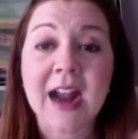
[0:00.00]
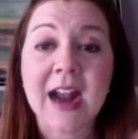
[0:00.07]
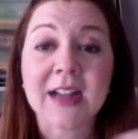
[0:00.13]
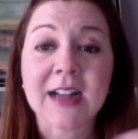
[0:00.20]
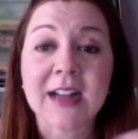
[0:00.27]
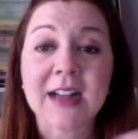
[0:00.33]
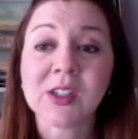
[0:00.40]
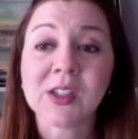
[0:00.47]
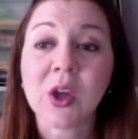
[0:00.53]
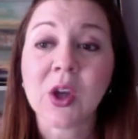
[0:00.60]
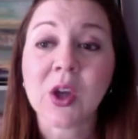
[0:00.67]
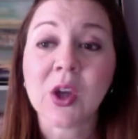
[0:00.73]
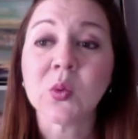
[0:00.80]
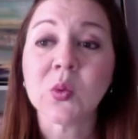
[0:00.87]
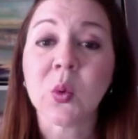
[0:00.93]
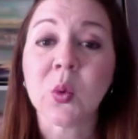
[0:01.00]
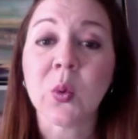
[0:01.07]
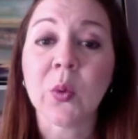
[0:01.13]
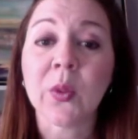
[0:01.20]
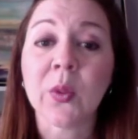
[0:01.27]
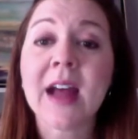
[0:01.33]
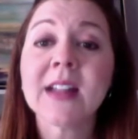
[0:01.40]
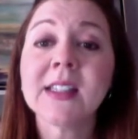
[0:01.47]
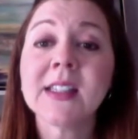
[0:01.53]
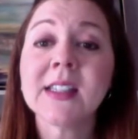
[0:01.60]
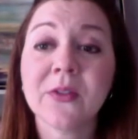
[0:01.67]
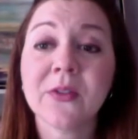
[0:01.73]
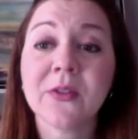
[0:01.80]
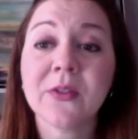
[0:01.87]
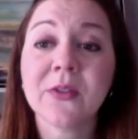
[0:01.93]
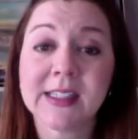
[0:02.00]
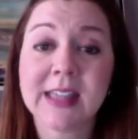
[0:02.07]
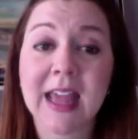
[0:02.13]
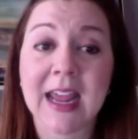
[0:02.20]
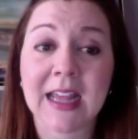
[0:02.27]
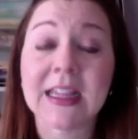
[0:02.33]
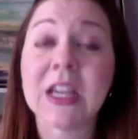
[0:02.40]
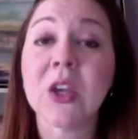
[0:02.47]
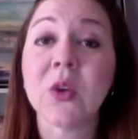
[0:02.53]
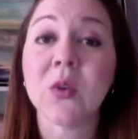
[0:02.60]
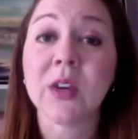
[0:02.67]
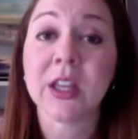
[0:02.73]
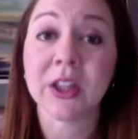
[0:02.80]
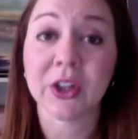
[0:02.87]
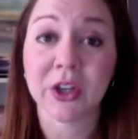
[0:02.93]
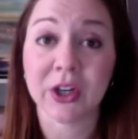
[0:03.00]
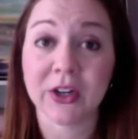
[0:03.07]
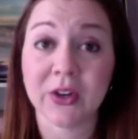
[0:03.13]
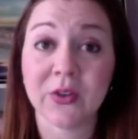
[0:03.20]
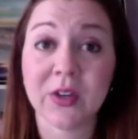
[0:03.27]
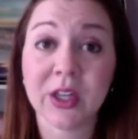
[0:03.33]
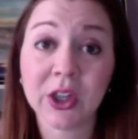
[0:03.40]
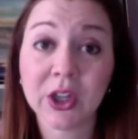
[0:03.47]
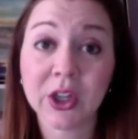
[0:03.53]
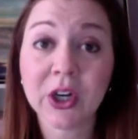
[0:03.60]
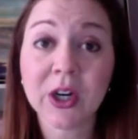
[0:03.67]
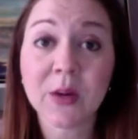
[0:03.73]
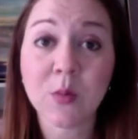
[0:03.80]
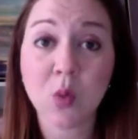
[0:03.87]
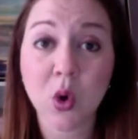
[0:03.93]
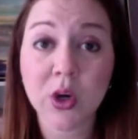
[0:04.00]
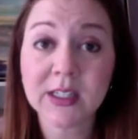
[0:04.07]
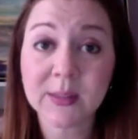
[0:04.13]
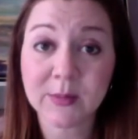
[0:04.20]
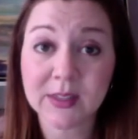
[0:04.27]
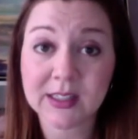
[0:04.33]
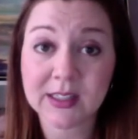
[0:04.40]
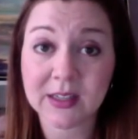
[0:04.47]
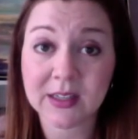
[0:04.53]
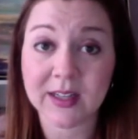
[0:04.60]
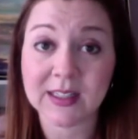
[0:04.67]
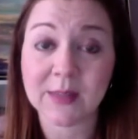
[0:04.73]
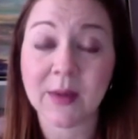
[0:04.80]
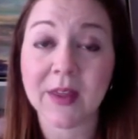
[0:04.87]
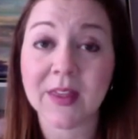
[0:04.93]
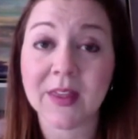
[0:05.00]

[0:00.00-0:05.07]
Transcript: So that's the first thing that you can learn. You can learn more specifics about